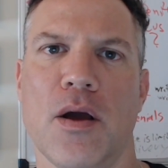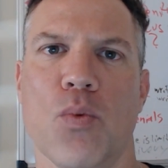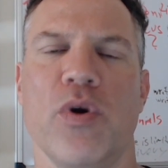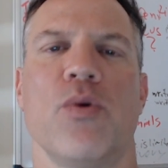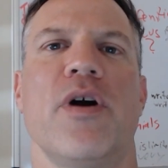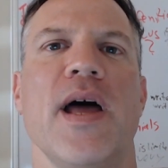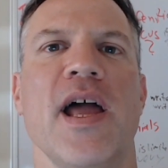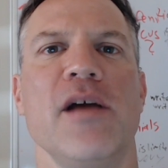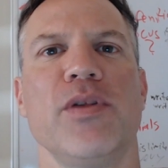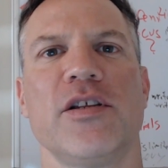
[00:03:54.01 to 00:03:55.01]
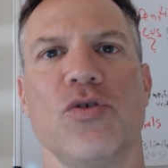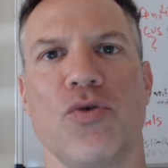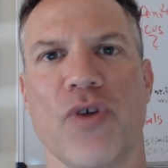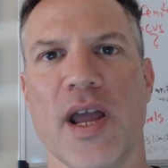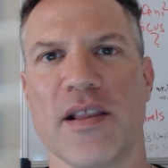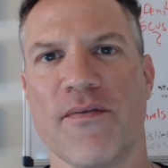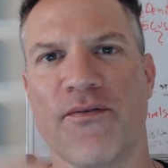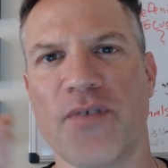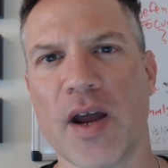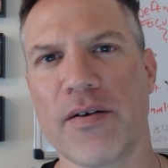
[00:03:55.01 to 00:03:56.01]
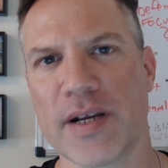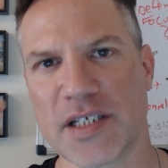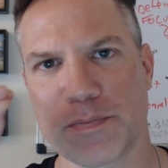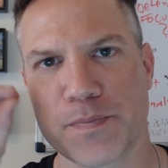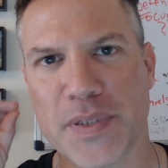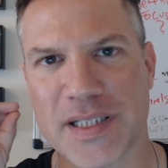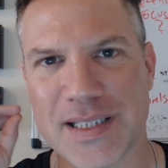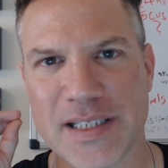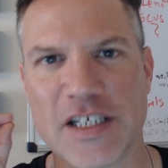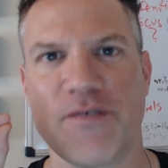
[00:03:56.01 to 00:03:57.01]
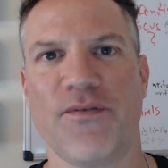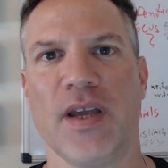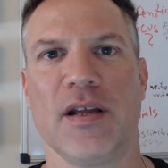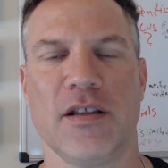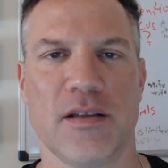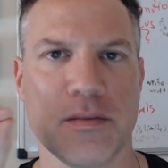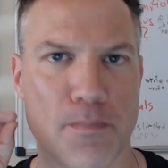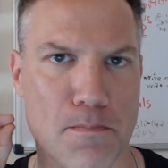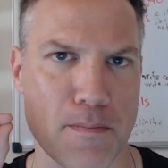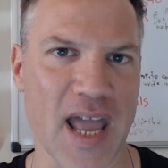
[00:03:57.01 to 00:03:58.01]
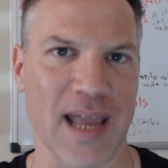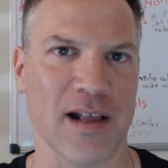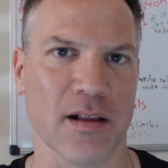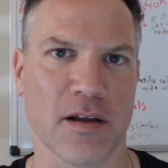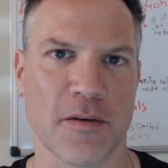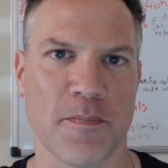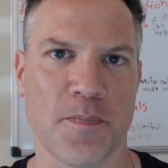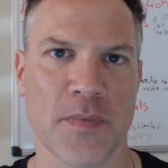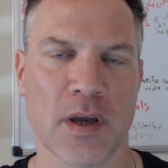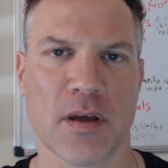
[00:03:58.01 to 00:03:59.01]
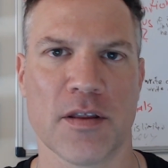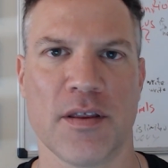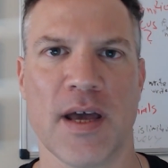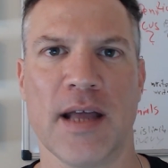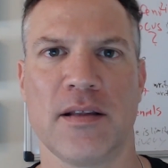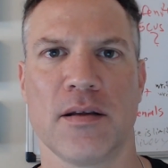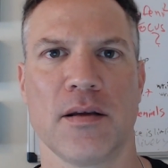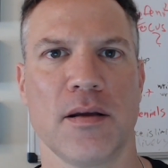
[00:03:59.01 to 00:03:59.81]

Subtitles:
we were able to create a very specific mail that